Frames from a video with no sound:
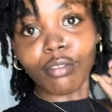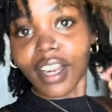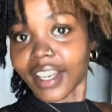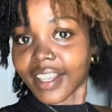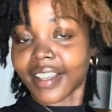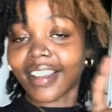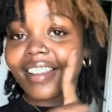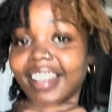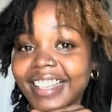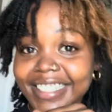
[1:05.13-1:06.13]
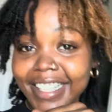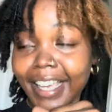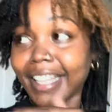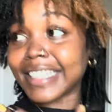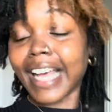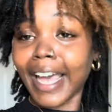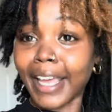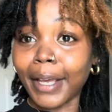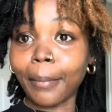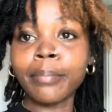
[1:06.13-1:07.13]
ready and excited because I
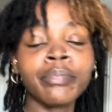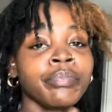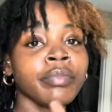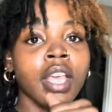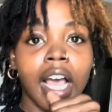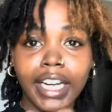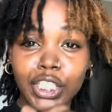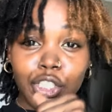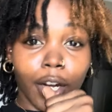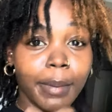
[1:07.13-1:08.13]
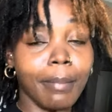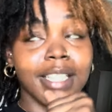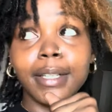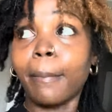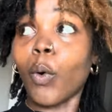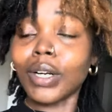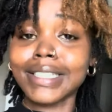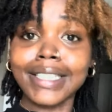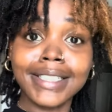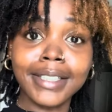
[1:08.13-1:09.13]
am. I need y'all to be my support
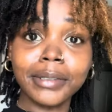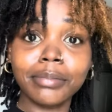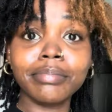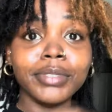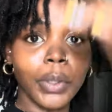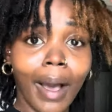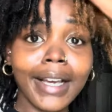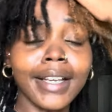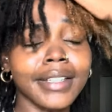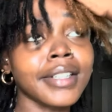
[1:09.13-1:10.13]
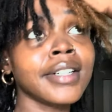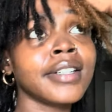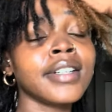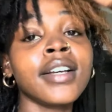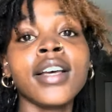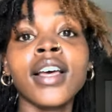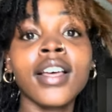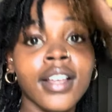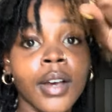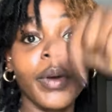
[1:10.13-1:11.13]
system so I can,
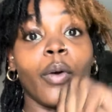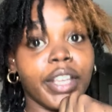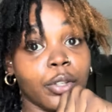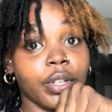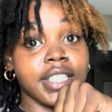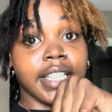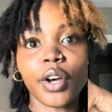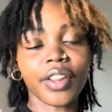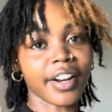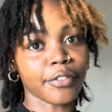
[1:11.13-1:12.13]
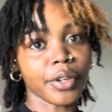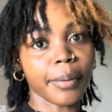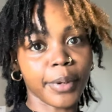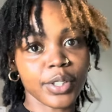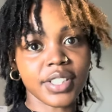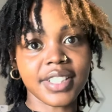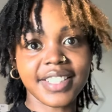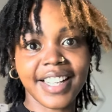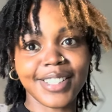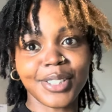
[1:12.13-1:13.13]
we're gonna get through this. You together. know that if you get piercings and
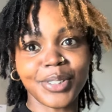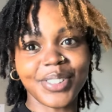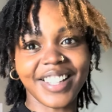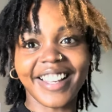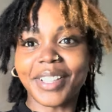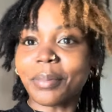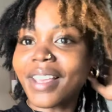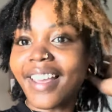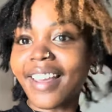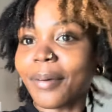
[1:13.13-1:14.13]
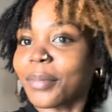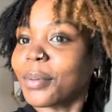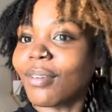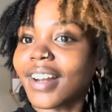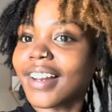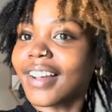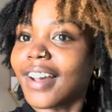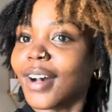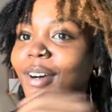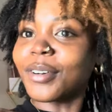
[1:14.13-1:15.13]
tattoos, like you be amped, you be ready to
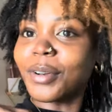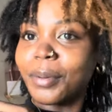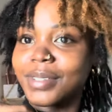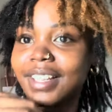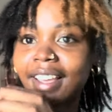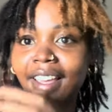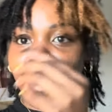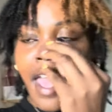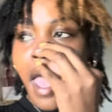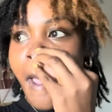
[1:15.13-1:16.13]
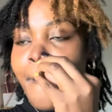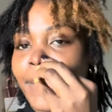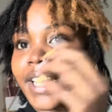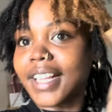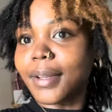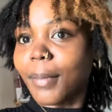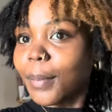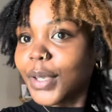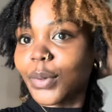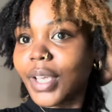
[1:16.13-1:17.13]
go, you know what I'm saying? But then the
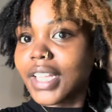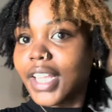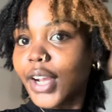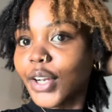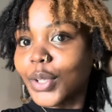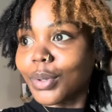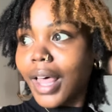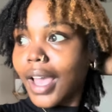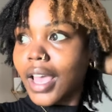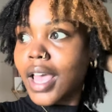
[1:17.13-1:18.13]
moment you get there, you lie.